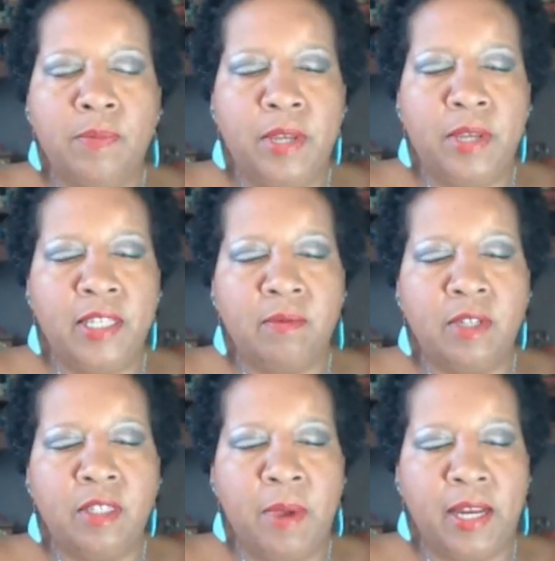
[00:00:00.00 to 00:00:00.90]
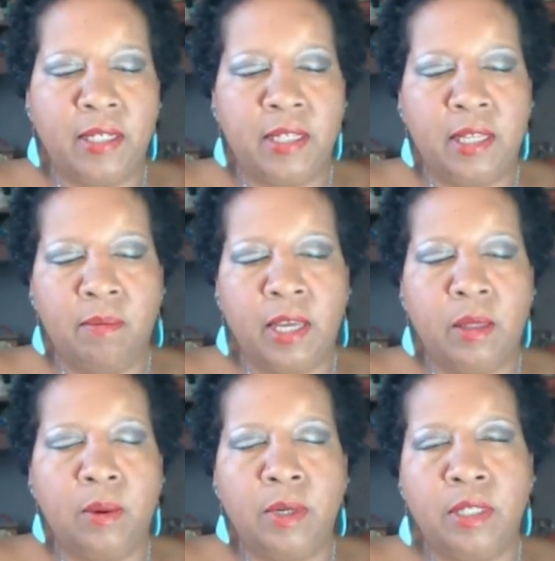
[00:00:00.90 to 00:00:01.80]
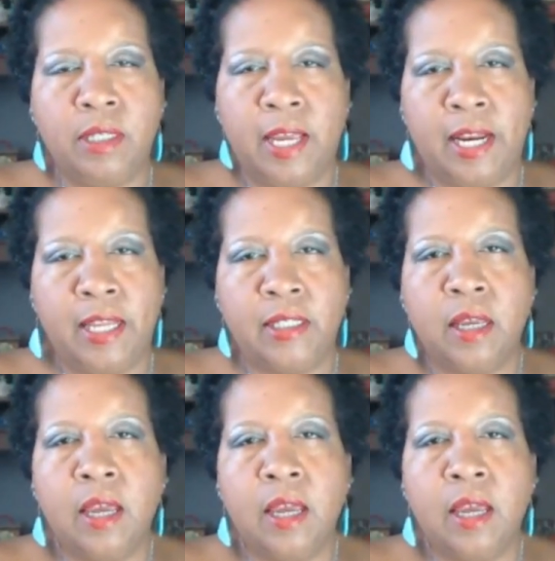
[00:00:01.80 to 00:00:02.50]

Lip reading: peace, and respect to thee, my lords and ladies.